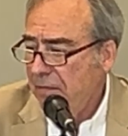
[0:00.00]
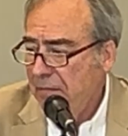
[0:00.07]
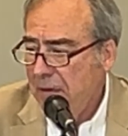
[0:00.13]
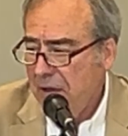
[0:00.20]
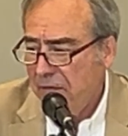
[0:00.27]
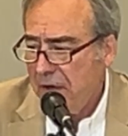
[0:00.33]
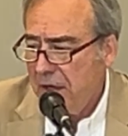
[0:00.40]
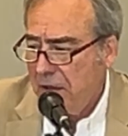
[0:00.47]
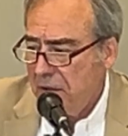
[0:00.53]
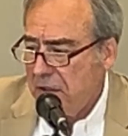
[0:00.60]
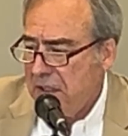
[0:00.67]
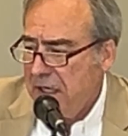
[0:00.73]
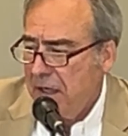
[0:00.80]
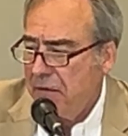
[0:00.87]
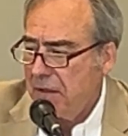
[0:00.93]
If I
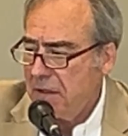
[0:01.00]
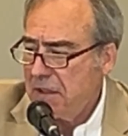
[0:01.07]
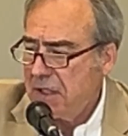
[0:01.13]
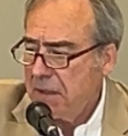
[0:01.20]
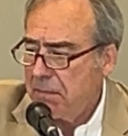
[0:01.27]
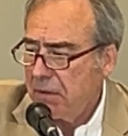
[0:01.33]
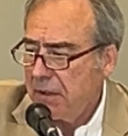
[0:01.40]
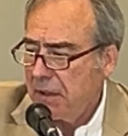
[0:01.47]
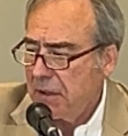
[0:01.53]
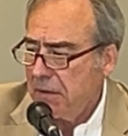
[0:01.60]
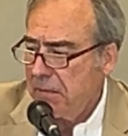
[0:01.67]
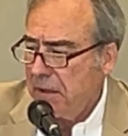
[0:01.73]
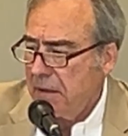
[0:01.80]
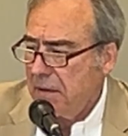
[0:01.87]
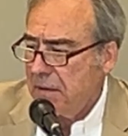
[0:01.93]
understand the stippling to
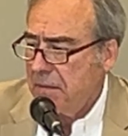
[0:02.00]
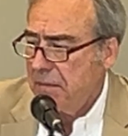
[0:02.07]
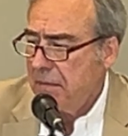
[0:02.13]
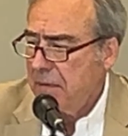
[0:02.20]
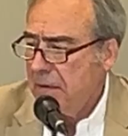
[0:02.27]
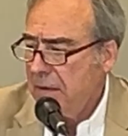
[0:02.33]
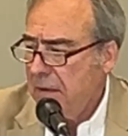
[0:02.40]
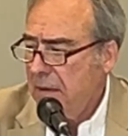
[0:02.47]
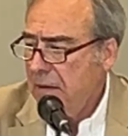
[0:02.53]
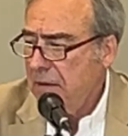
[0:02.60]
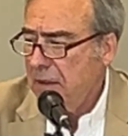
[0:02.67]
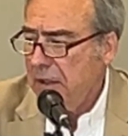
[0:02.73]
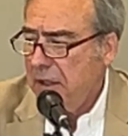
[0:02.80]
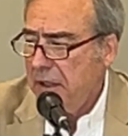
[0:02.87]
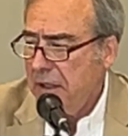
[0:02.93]
be the
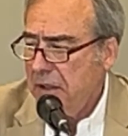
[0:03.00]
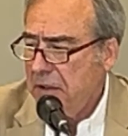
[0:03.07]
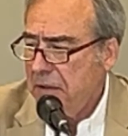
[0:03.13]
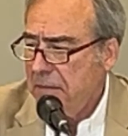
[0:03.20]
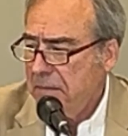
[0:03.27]
delineation.